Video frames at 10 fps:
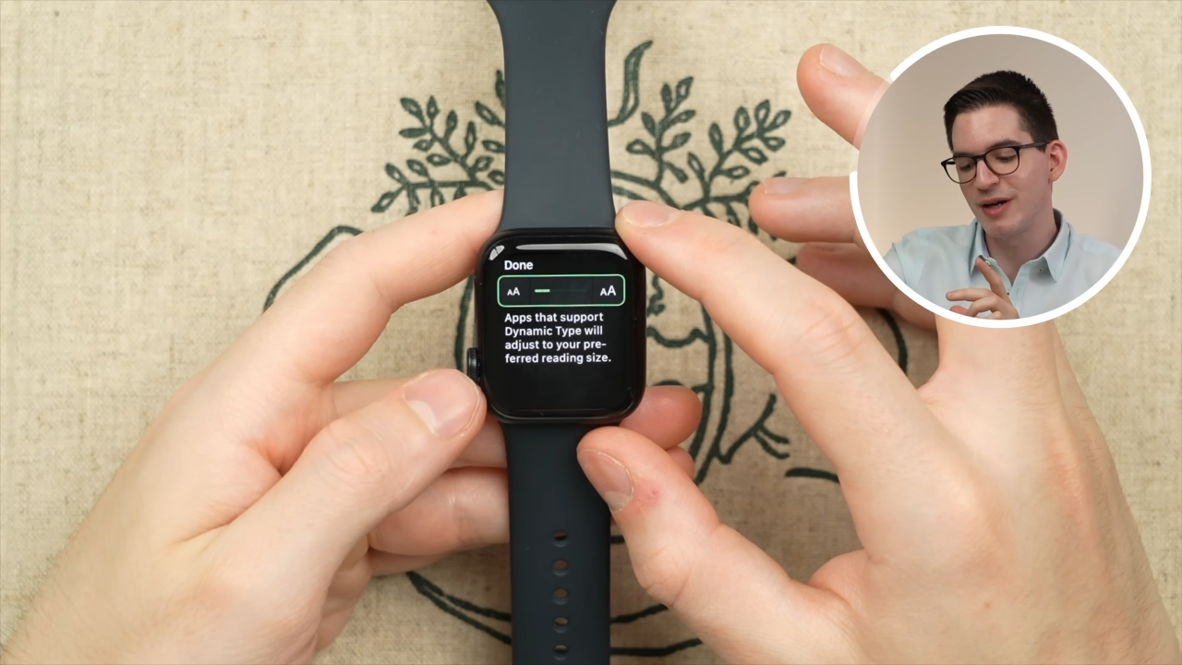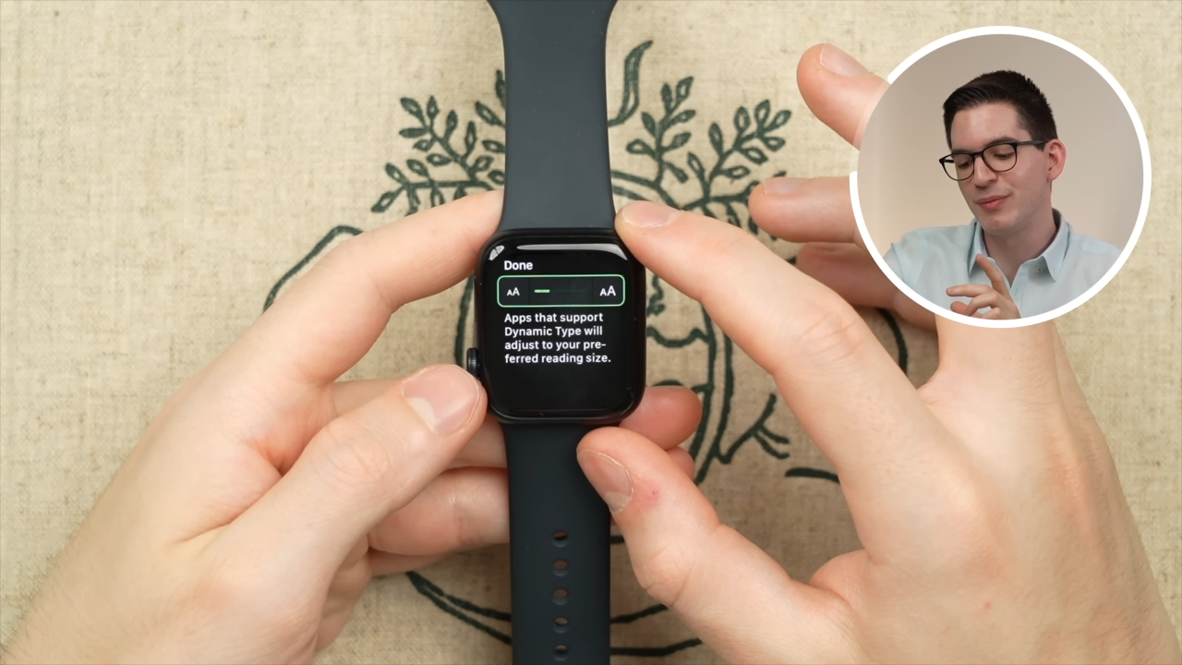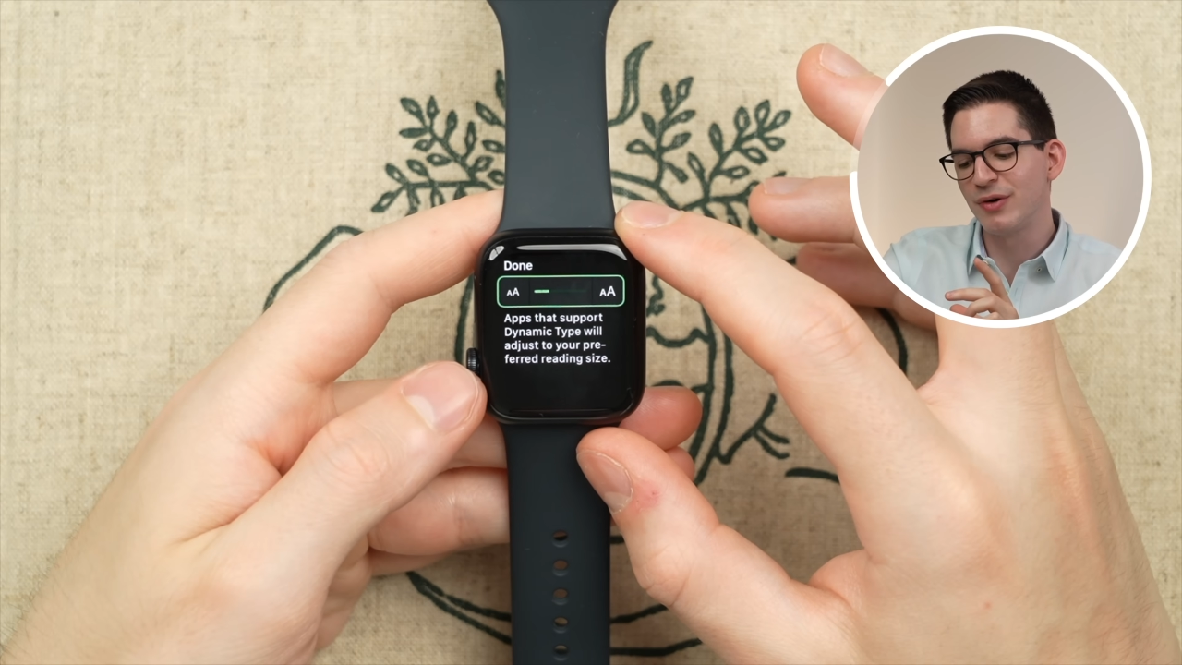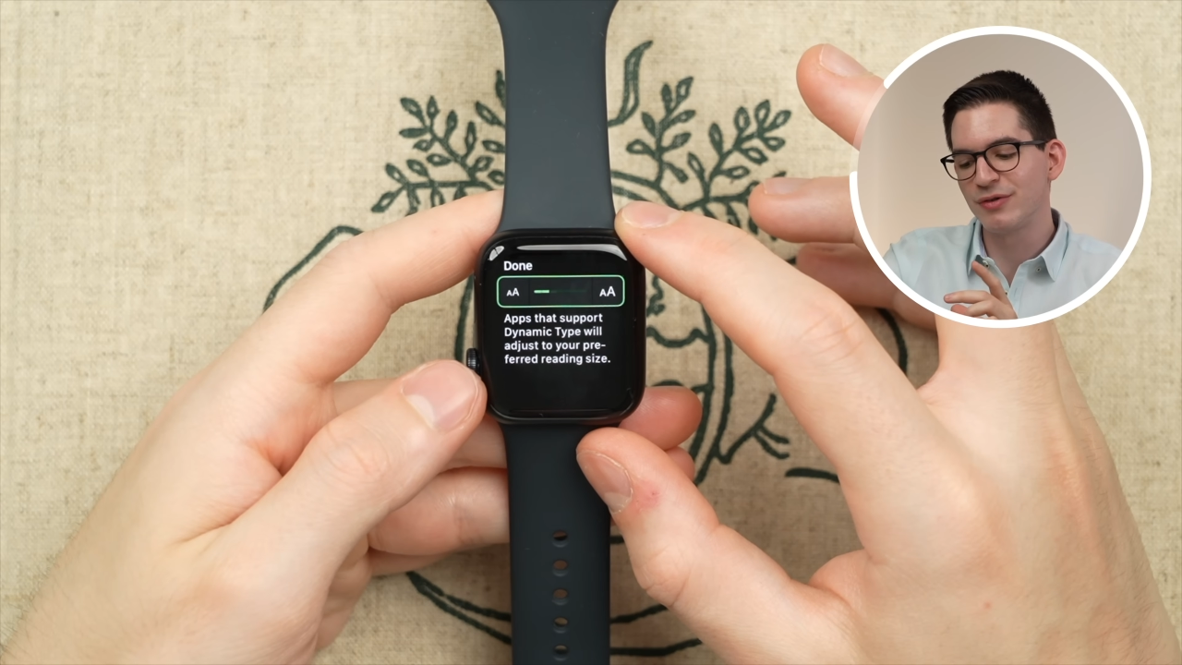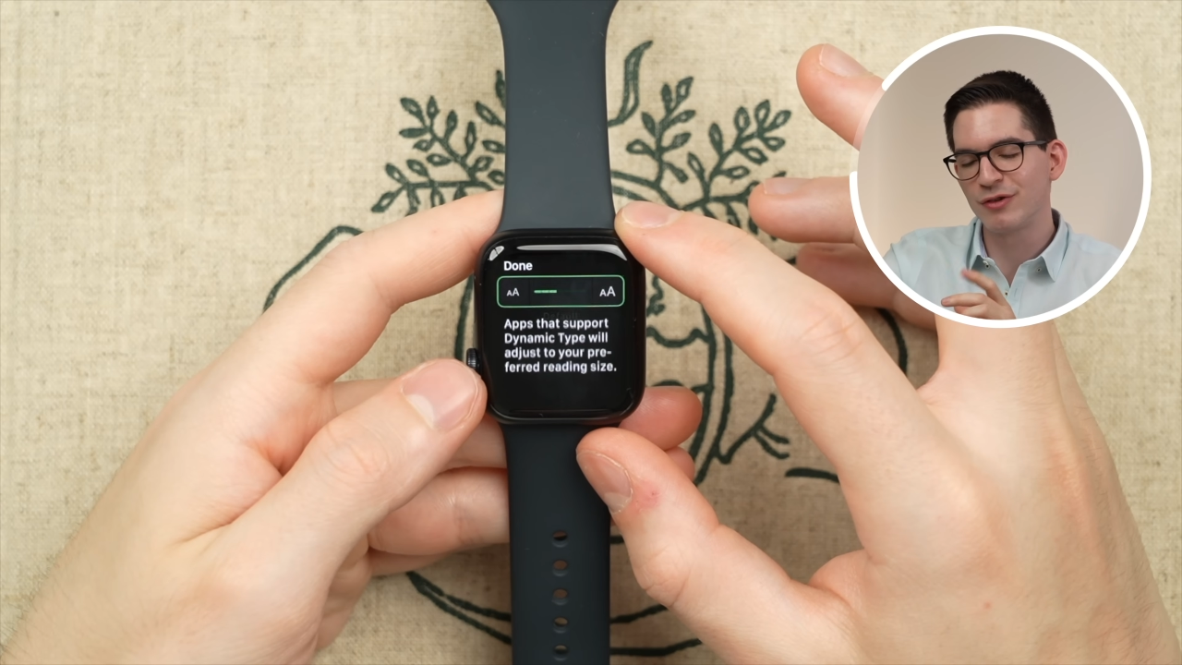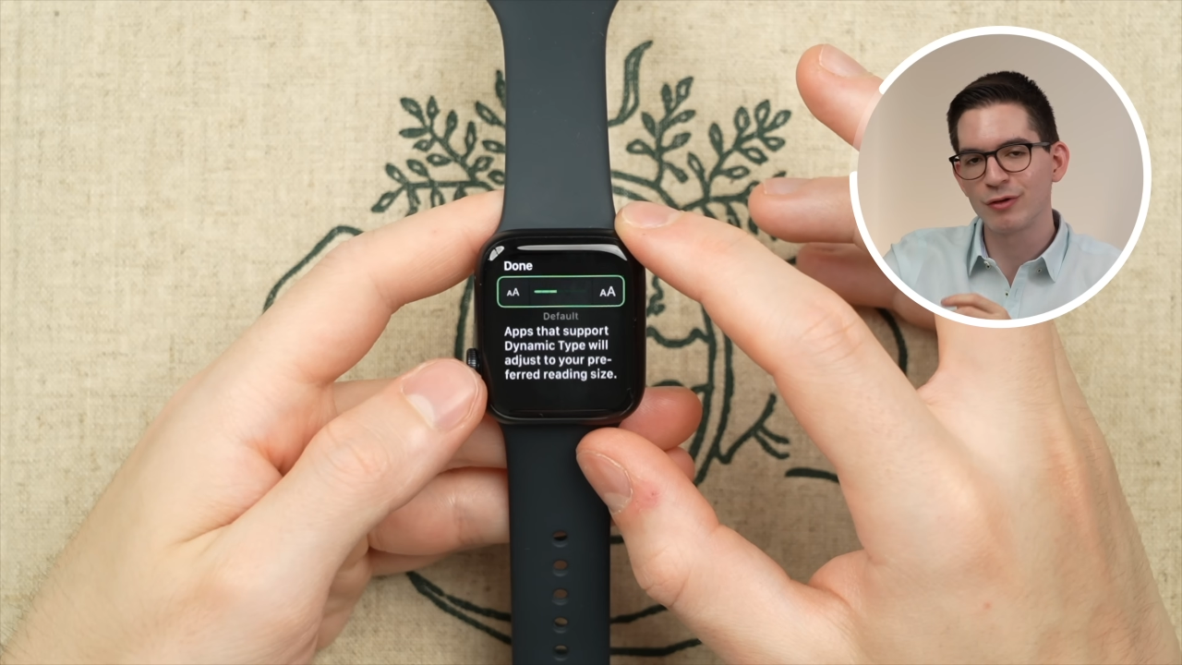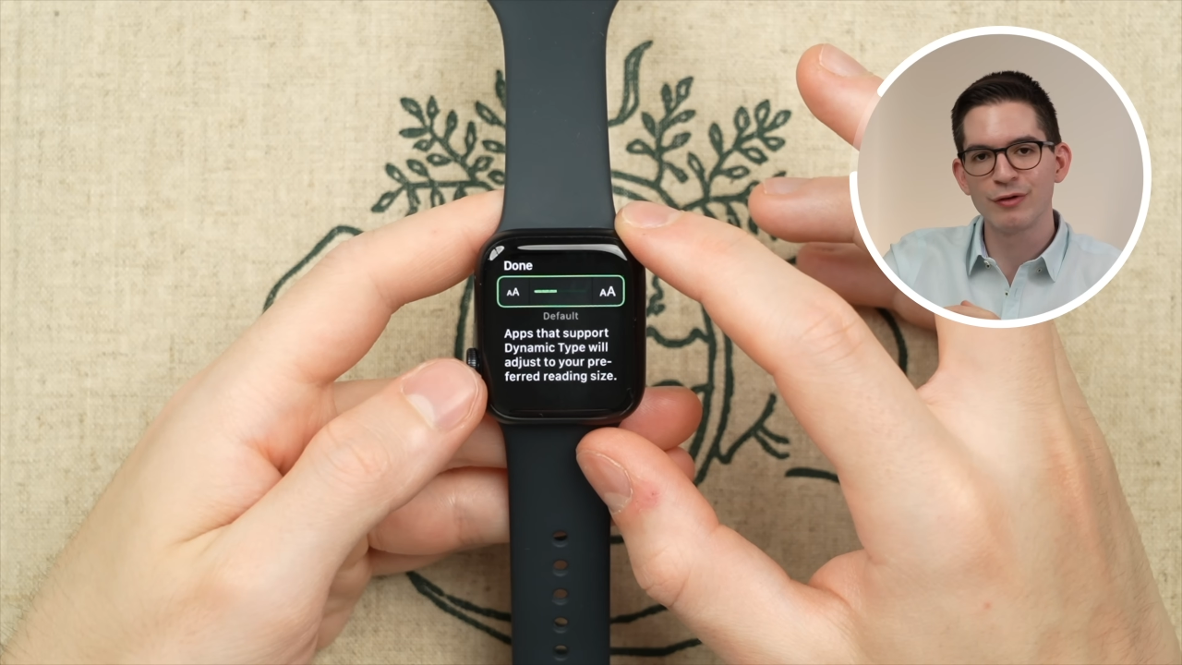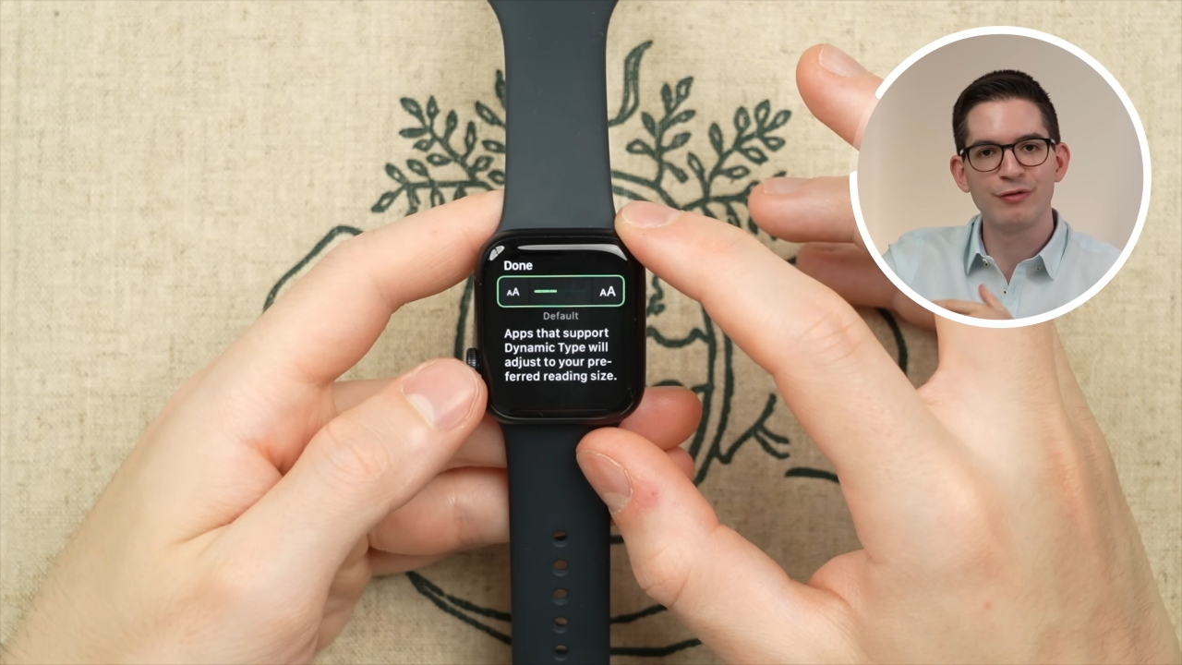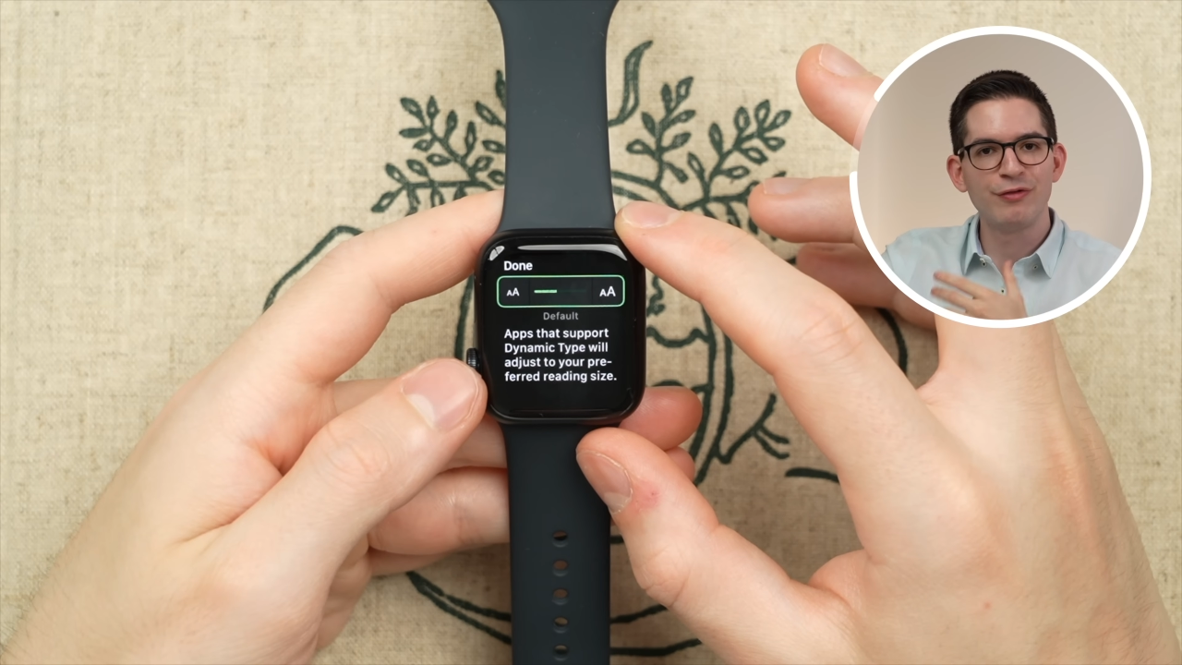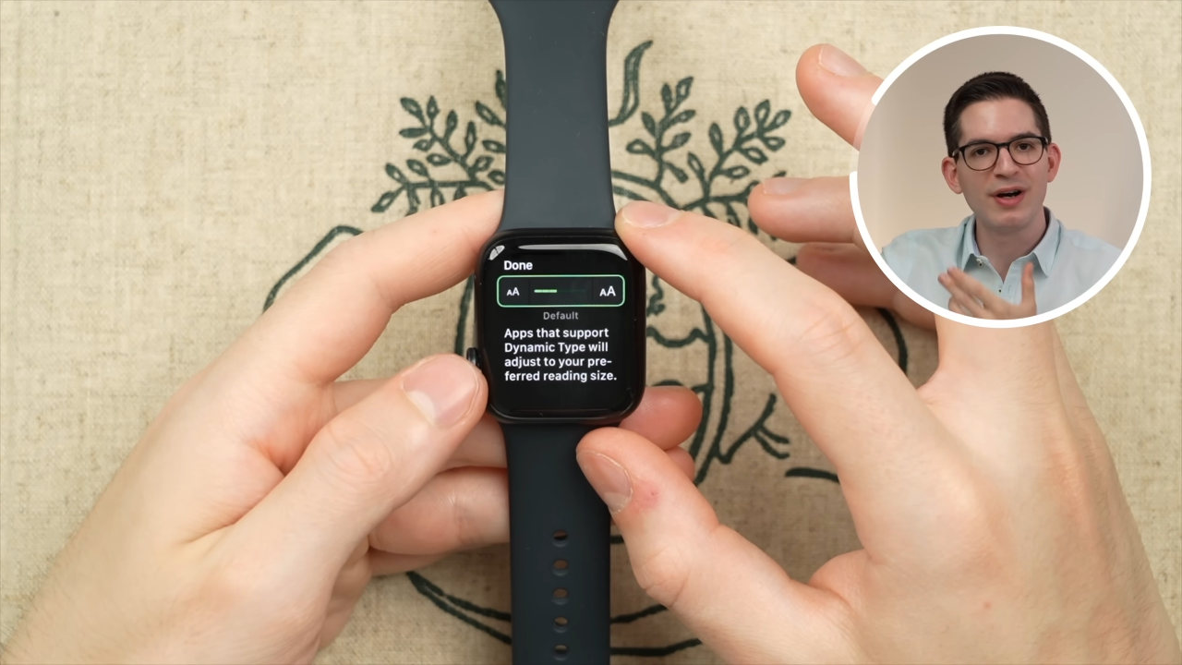both to sort
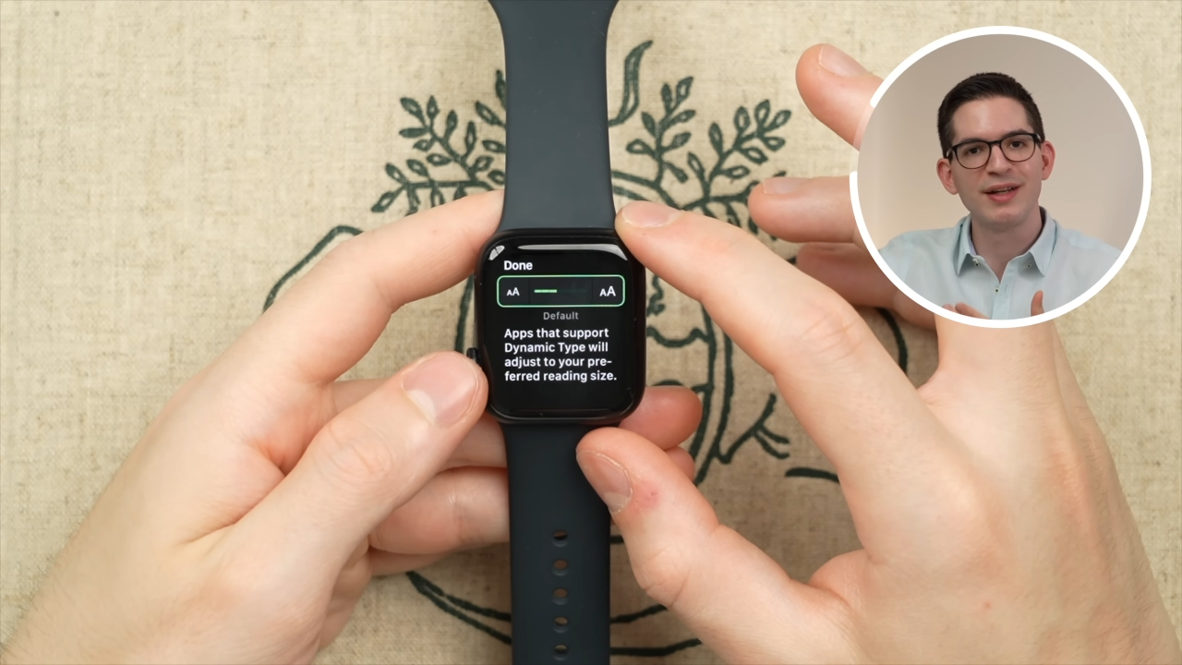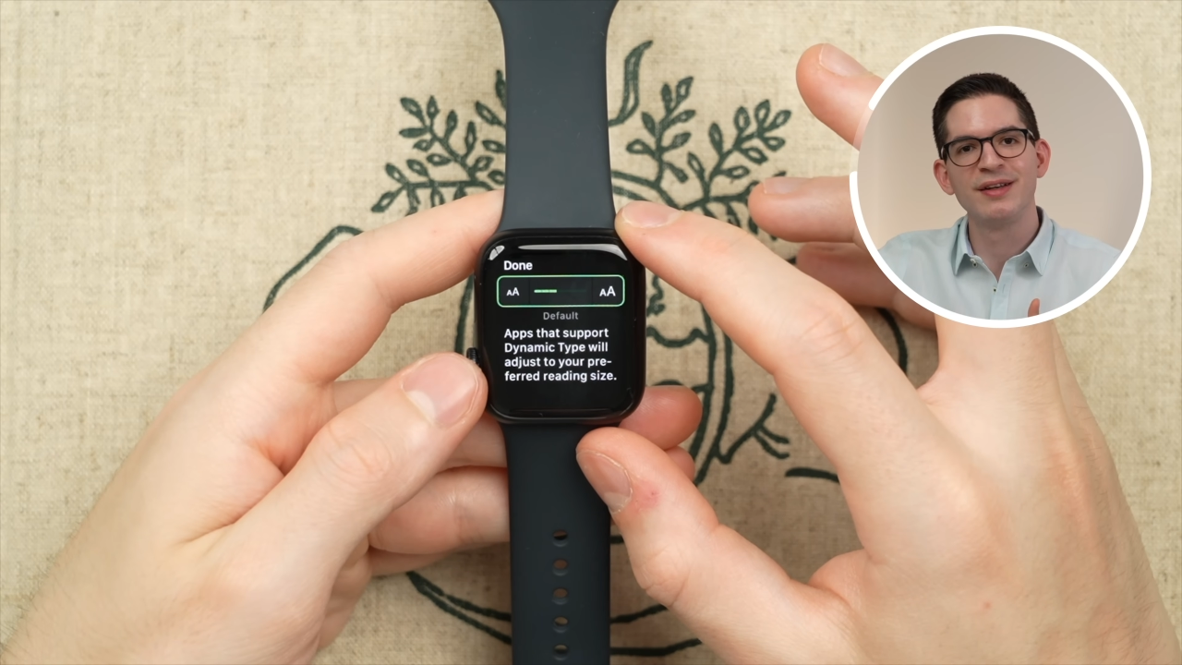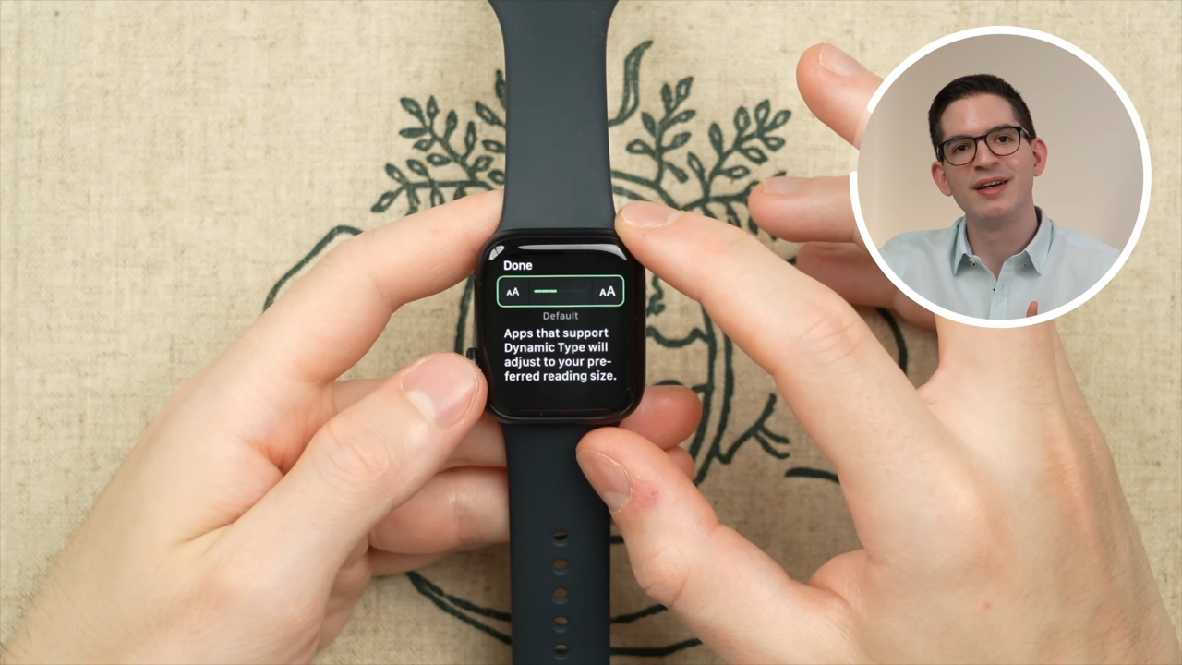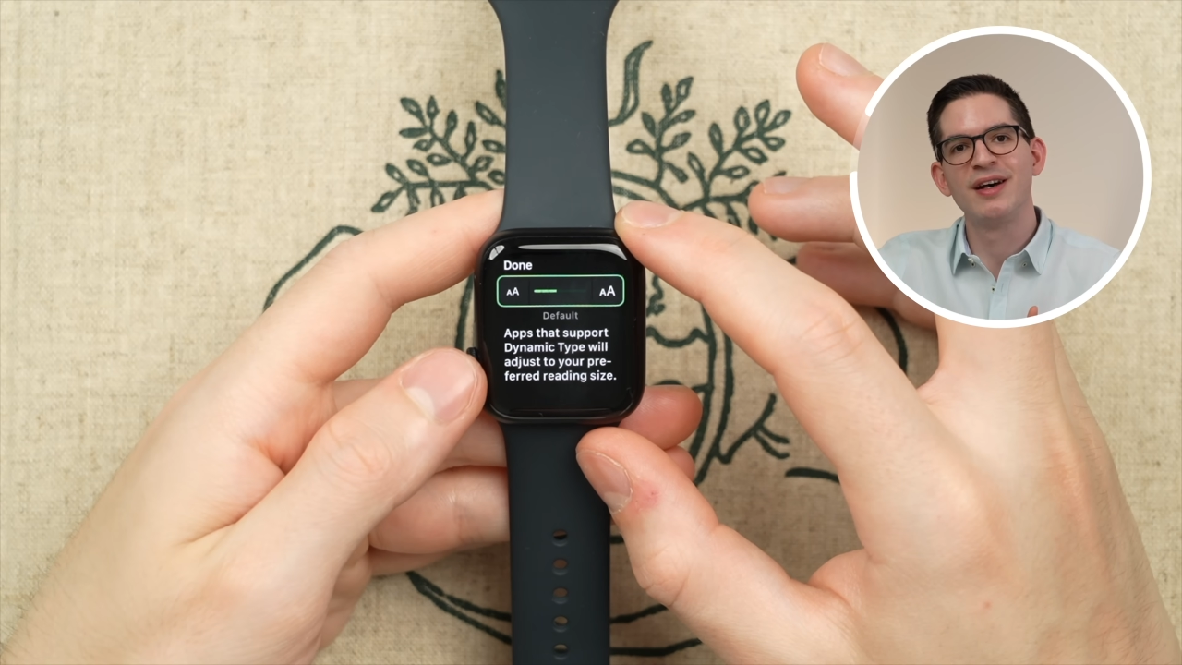of find